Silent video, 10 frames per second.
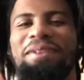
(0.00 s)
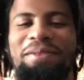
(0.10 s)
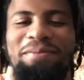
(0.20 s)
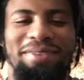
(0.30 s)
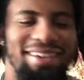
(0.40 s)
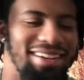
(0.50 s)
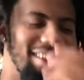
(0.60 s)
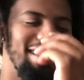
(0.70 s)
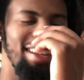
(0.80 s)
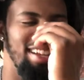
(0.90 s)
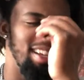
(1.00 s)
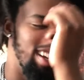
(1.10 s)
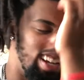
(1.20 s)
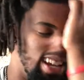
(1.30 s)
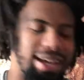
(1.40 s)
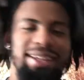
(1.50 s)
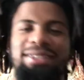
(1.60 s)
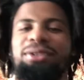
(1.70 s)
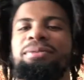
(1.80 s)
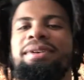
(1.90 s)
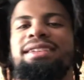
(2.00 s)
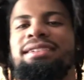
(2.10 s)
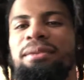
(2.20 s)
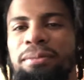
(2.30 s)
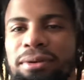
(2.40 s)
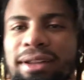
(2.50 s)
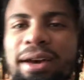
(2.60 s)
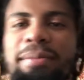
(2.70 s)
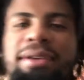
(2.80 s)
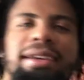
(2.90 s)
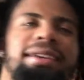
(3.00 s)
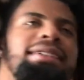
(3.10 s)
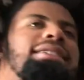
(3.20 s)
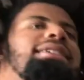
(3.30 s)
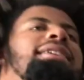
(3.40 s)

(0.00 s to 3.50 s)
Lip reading: But yeah, they had 2 beds and a pull-out beds.